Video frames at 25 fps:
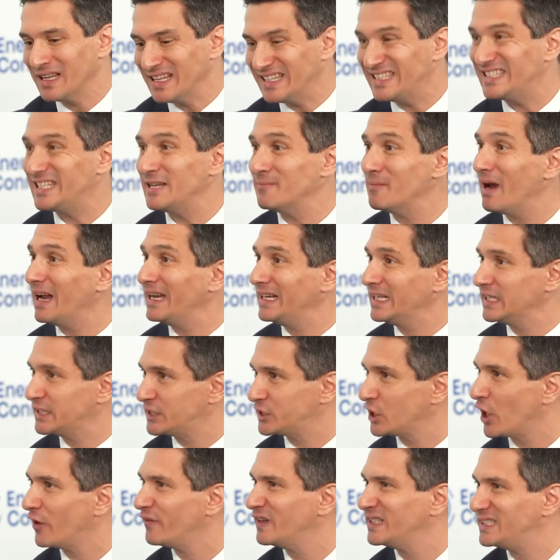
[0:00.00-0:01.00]
cementing
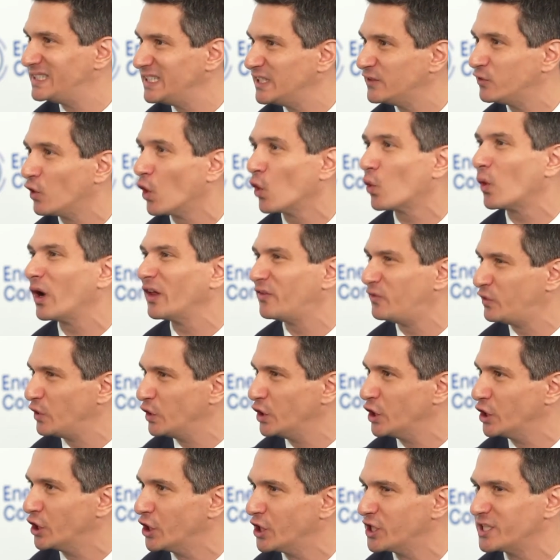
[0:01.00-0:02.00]
services for quite a
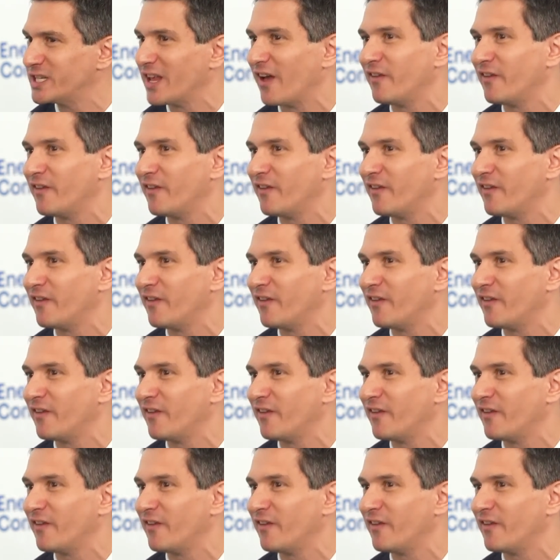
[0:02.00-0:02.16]
few years